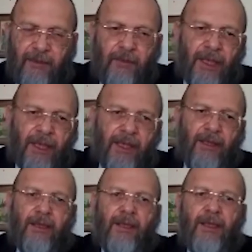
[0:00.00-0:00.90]
mean
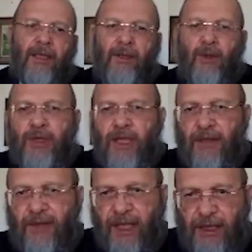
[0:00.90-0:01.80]
to use a
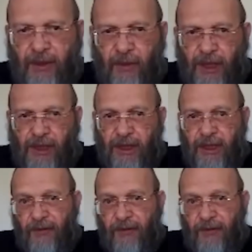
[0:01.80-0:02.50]
differential equation?